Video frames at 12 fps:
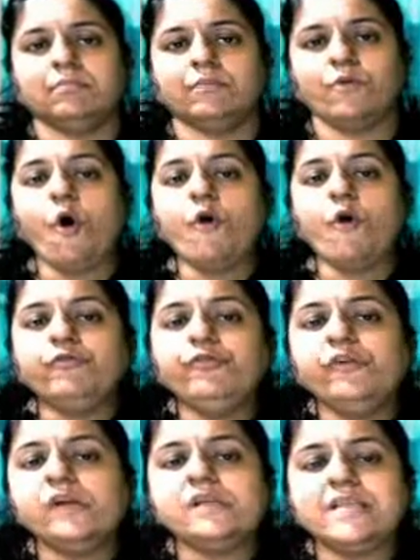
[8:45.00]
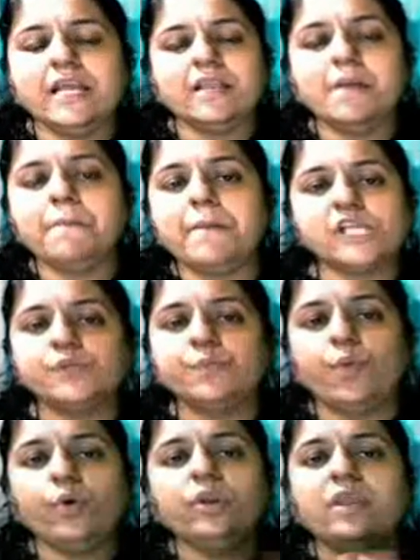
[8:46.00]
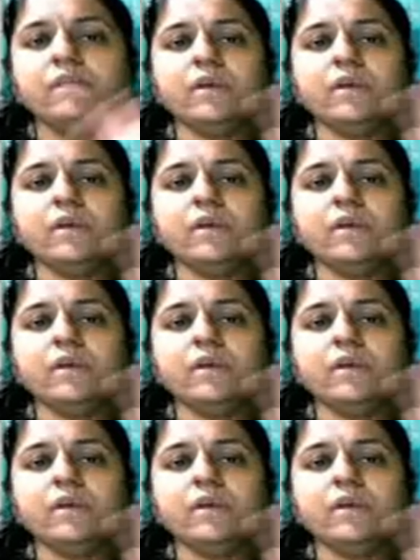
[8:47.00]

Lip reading: obviously in the passbook they will